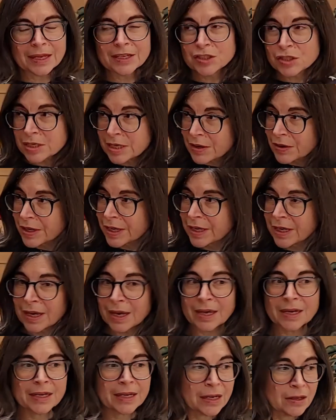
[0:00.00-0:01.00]

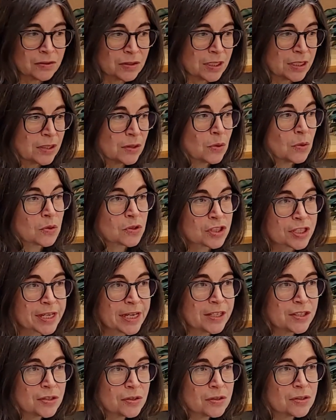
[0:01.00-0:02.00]
Engineering and accounting course
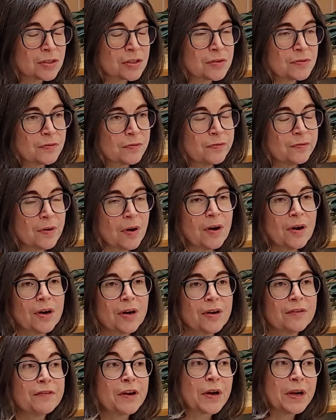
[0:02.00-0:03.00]
schedules
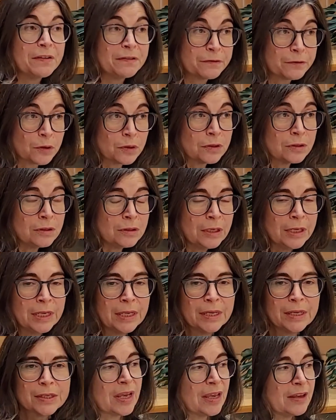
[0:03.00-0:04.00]
are very full.
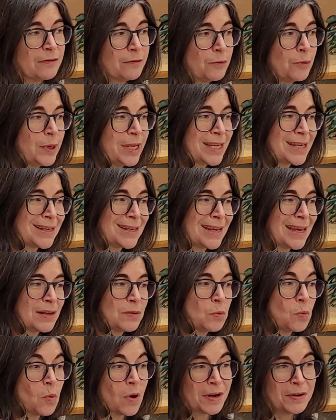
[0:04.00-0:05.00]
If we can
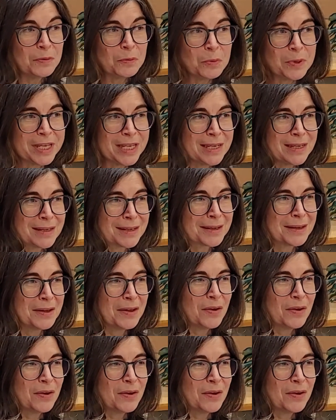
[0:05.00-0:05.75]
get 1 week